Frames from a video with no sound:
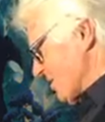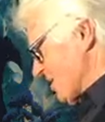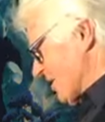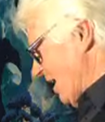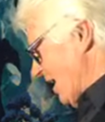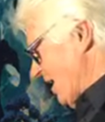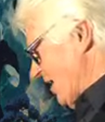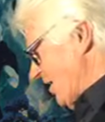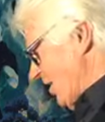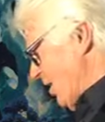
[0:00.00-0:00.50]

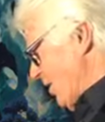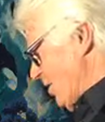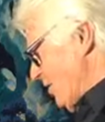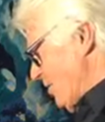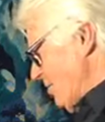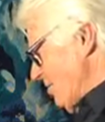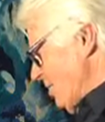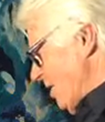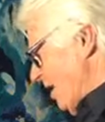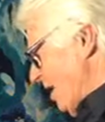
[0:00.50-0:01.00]
say
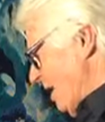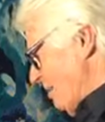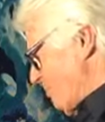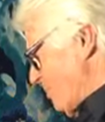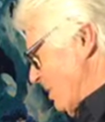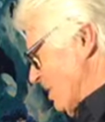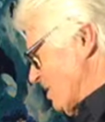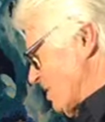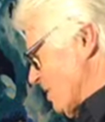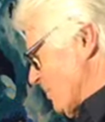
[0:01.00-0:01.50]
no. I'd
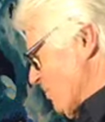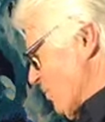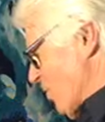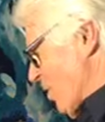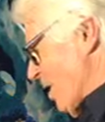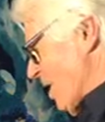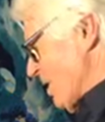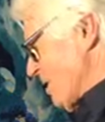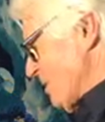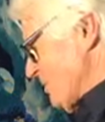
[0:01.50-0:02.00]
be
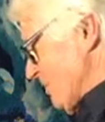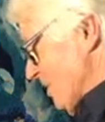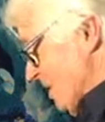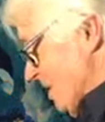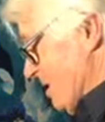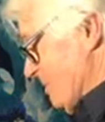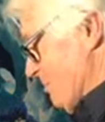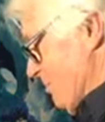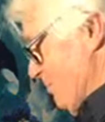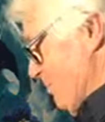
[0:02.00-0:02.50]
surprised, but
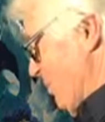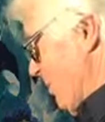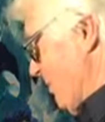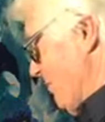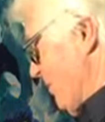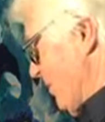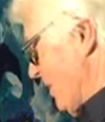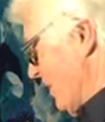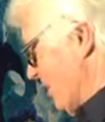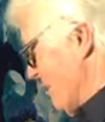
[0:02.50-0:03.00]
it's
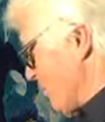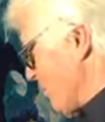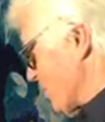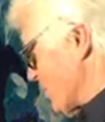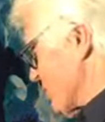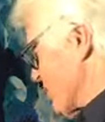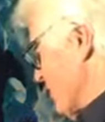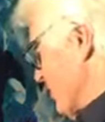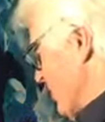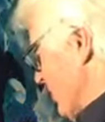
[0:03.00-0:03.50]
perfectly
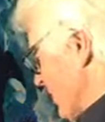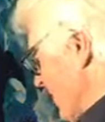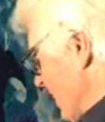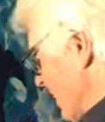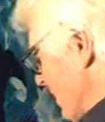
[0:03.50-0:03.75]
possible.